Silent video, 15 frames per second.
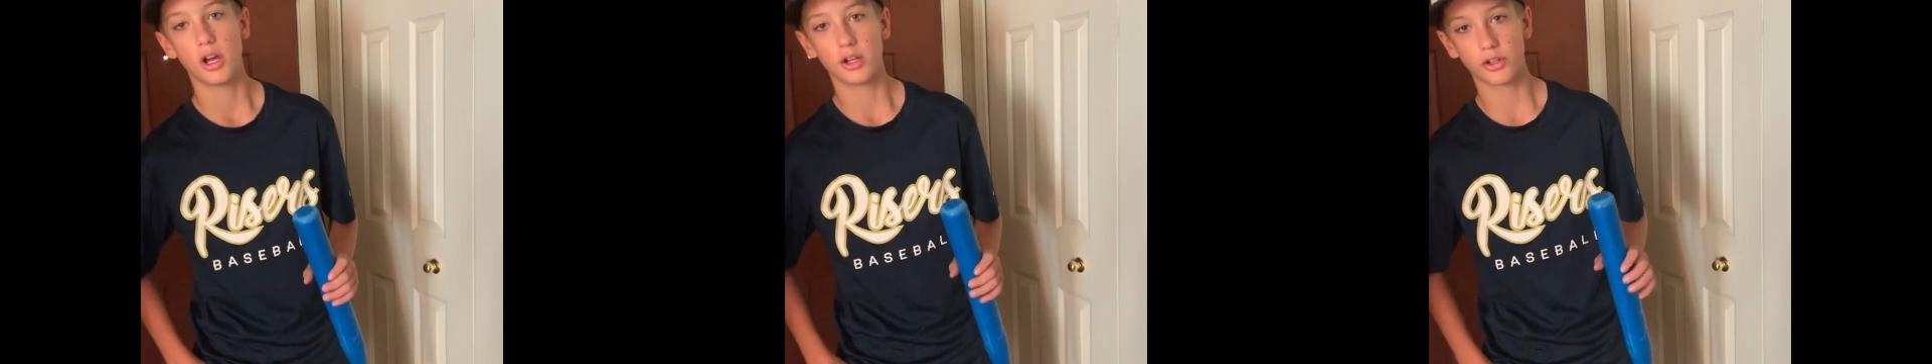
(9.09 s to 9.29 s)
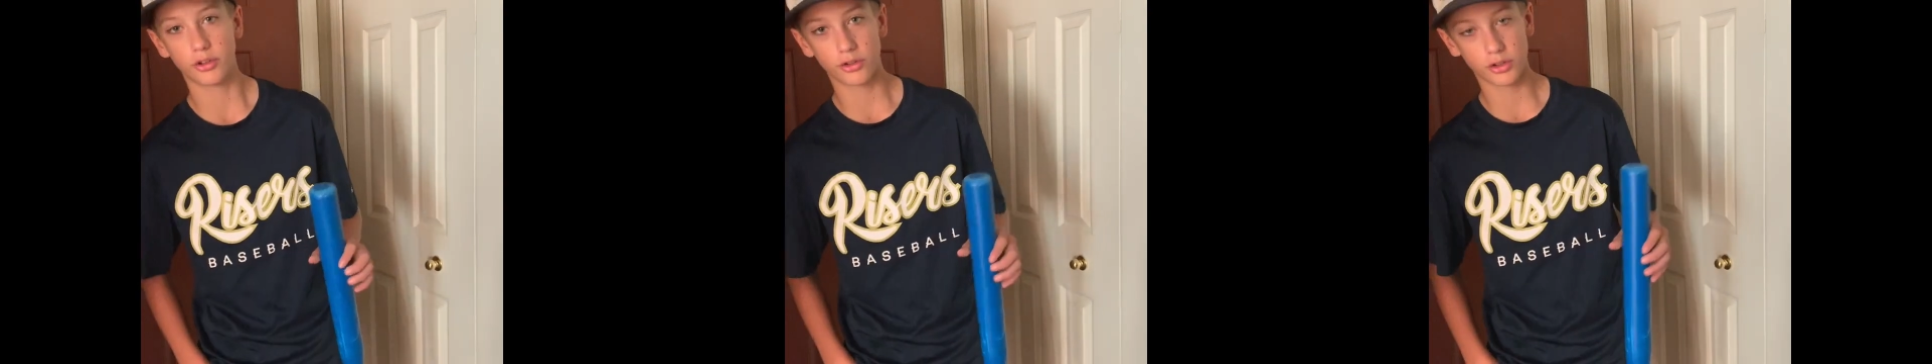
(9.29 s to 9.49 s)

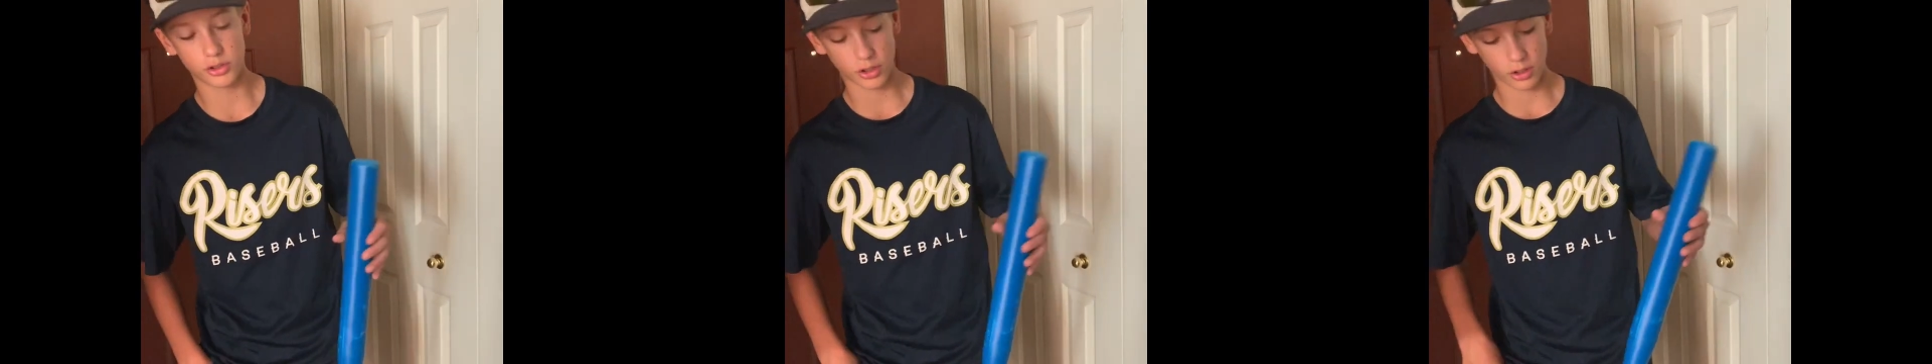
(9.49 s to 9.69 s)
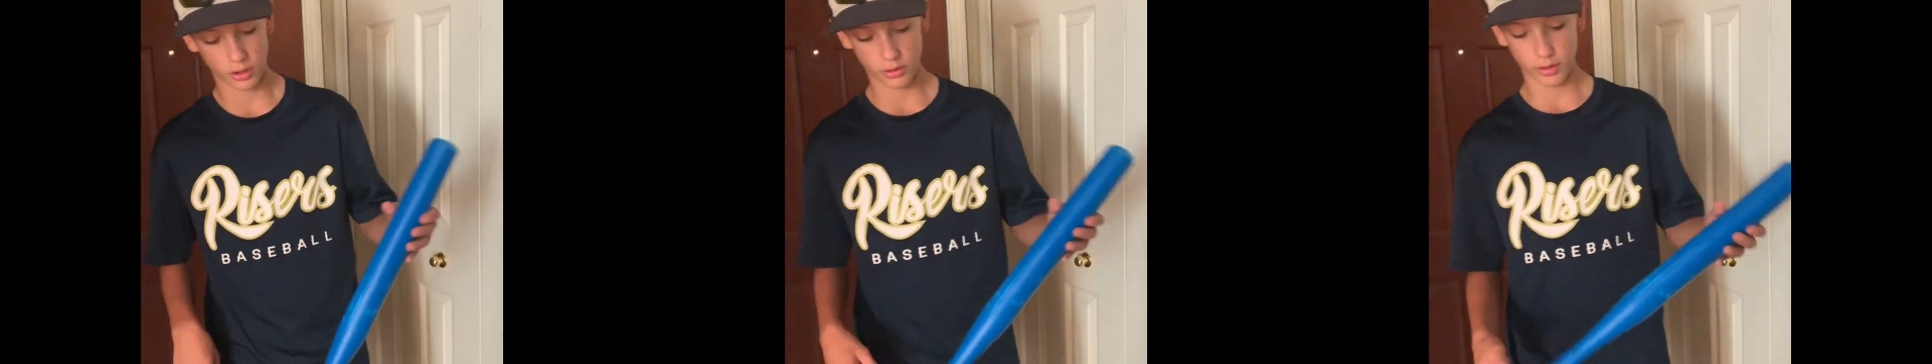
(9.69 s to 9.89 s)
Just to
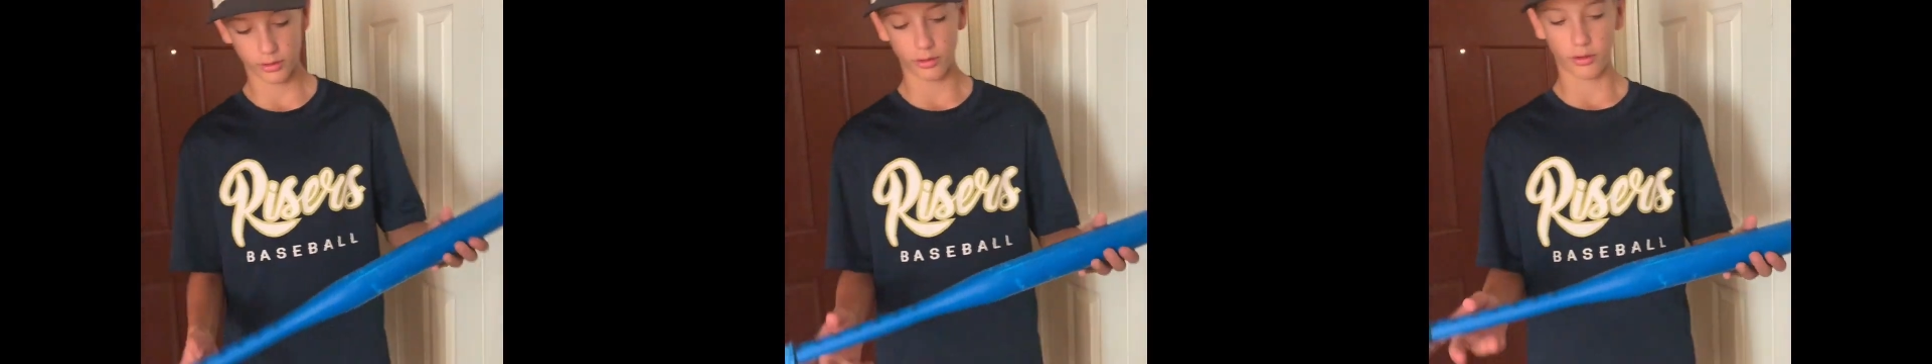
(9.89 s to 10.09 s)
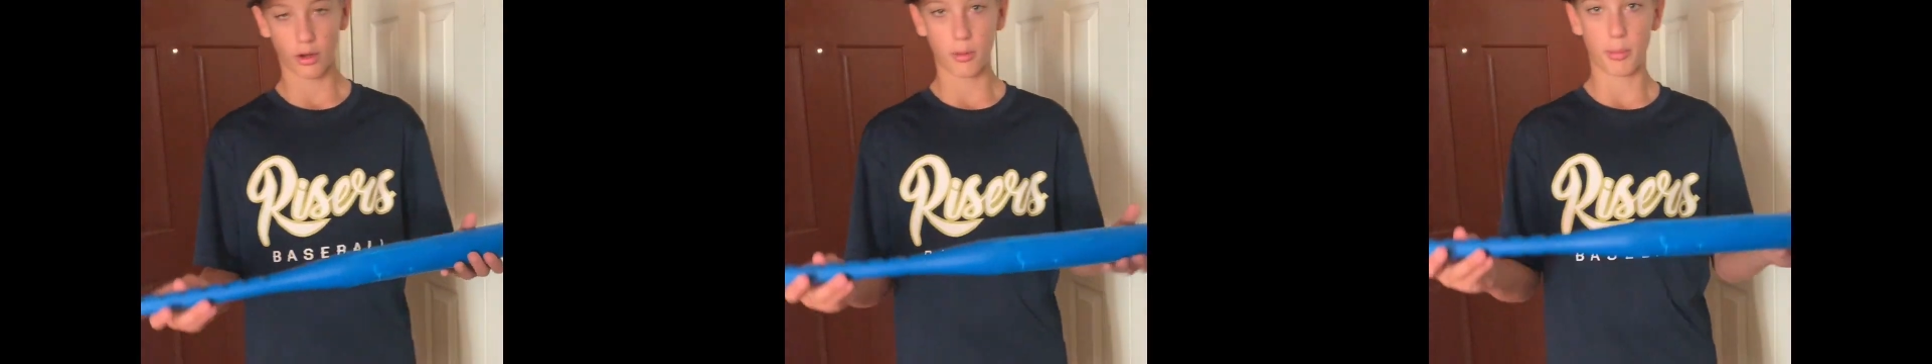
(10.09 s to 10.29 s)
show you, this
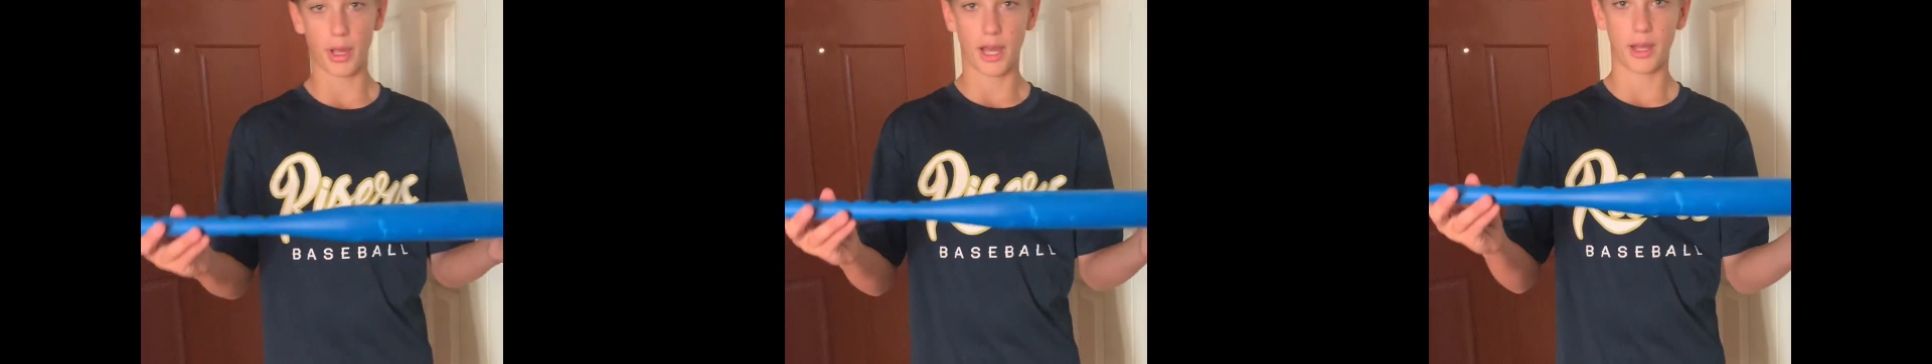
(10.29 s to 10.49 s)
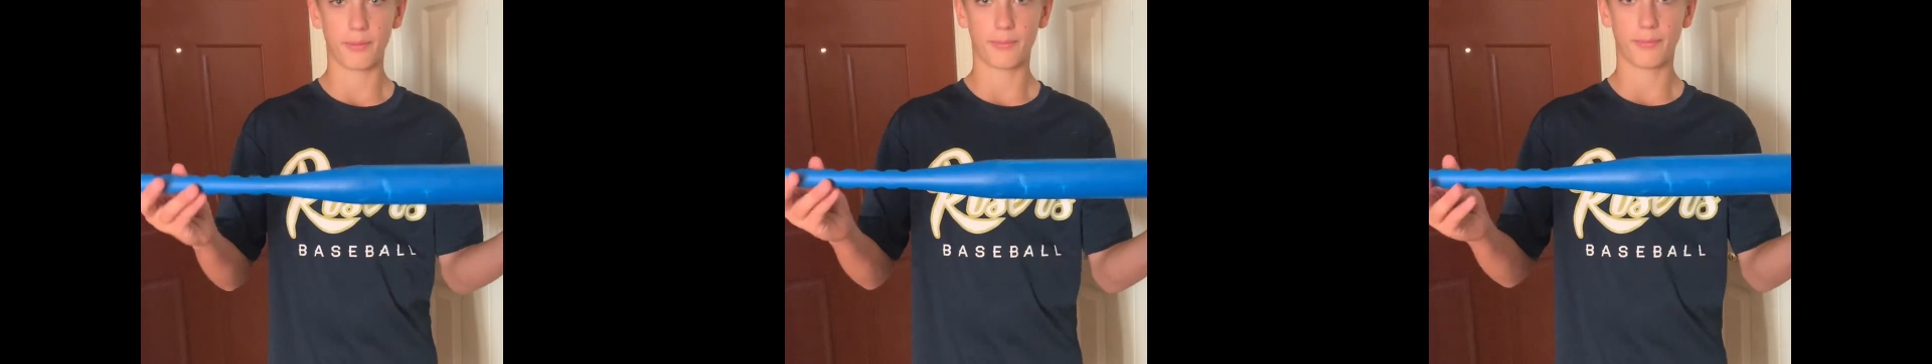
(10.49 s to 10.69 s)
is our
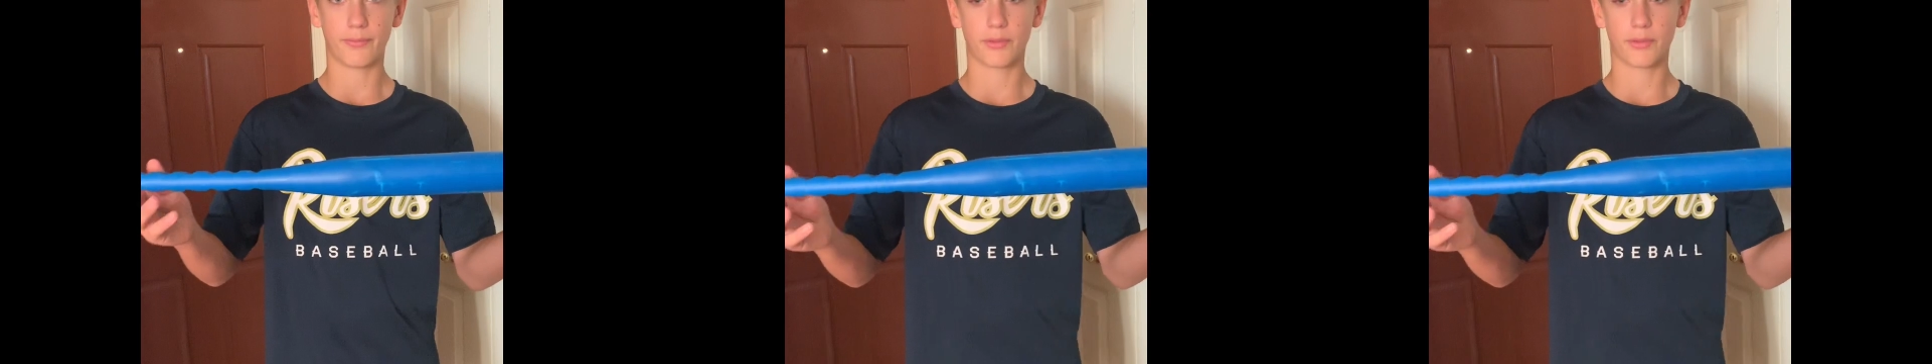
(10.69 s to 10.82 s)
bat.